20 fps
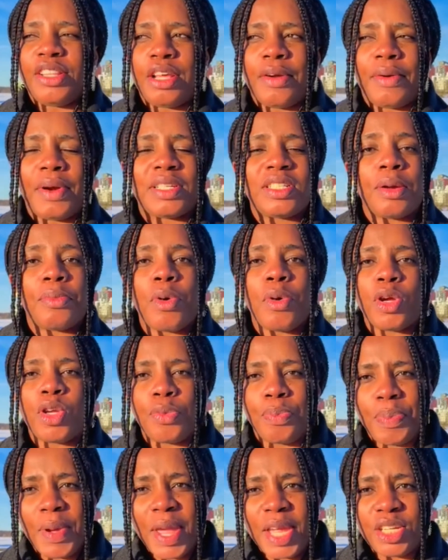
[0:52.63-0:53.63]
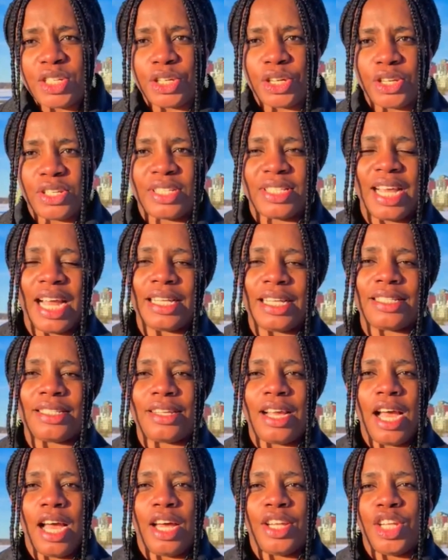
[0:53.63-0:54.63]
there are some occupations
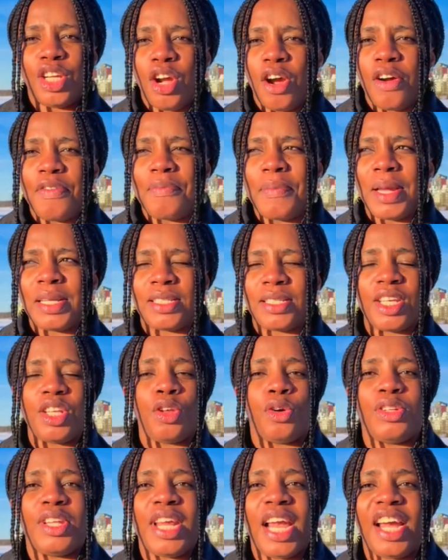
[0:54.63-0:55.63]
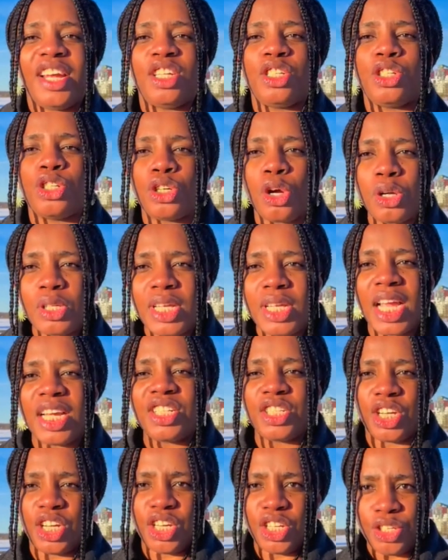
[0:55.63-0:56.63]
that the government, they are in
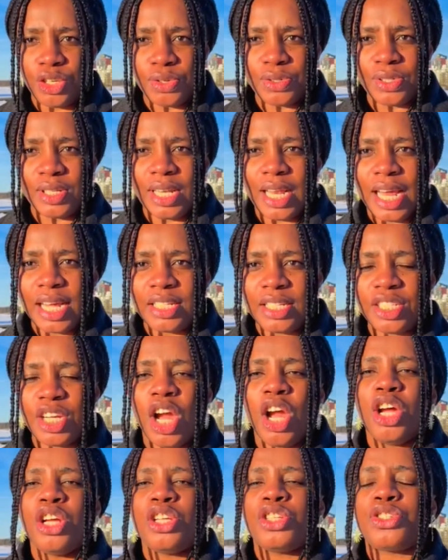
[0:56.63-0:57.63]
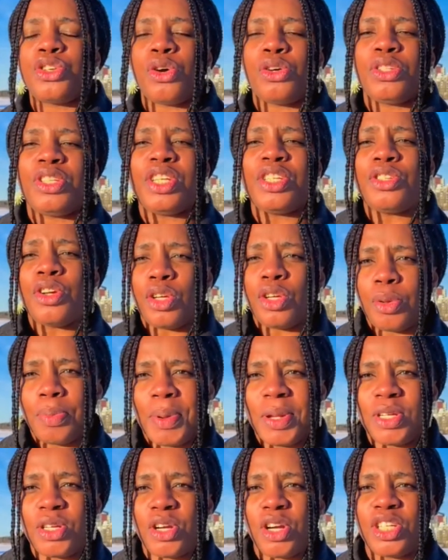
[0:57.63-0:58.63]
shortage in New Zealand. So this
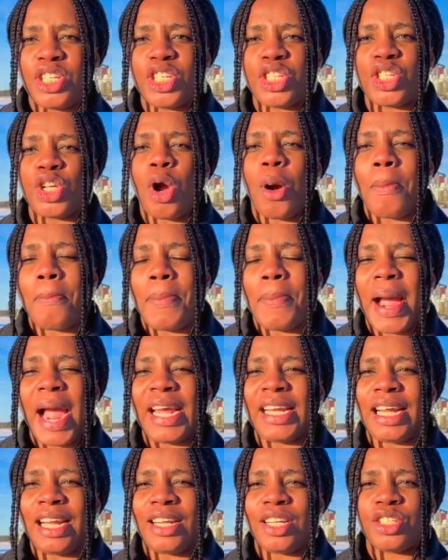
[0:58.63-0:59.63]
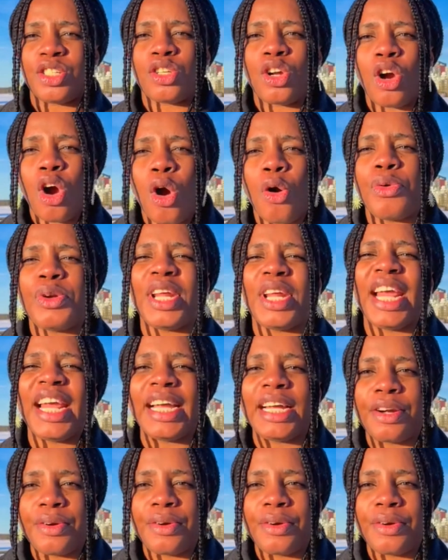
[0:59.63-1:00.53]
occupation is combined and it's called a